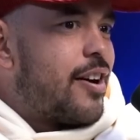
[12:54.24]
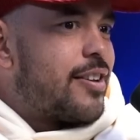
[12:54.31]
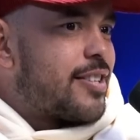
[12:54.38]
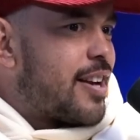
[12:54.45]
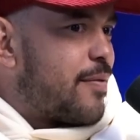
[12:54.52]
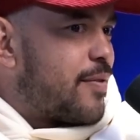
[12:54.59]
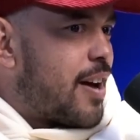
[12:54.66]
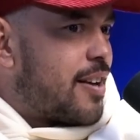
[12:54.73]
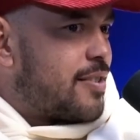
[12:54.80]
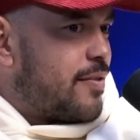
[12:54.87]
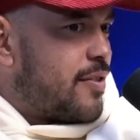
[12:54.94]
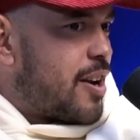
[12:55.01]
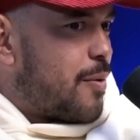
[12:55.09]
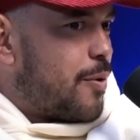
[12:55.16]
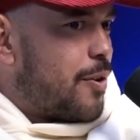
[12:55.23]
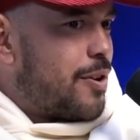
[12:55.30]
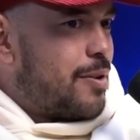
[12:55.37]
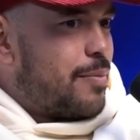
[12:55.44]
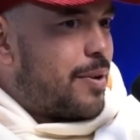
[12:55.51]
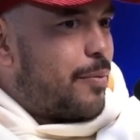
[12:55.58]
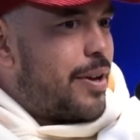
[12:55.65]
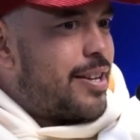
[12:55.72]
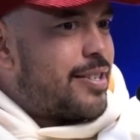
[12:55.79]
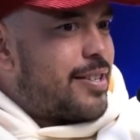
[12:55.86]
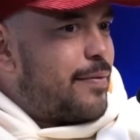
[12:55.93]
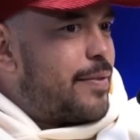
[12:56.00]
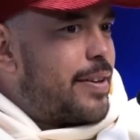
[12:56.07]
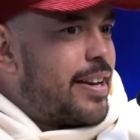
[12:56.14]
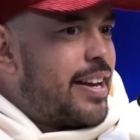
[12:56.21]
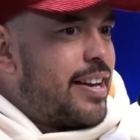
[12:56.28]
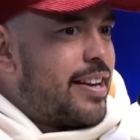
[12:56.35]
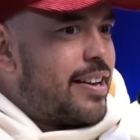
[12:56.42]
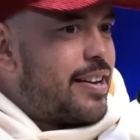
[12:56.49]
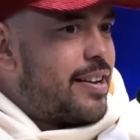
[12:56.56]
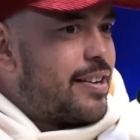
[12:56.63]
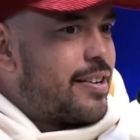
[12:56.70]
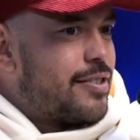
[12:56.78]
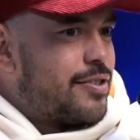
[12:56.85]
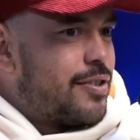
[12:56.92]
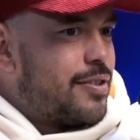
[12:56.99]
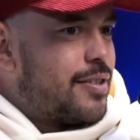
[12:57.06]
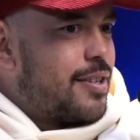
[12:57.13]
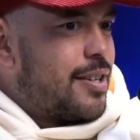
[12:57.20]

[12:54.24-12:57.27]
you guys don't have to answer if you don't want to, but where does he fit in? Because you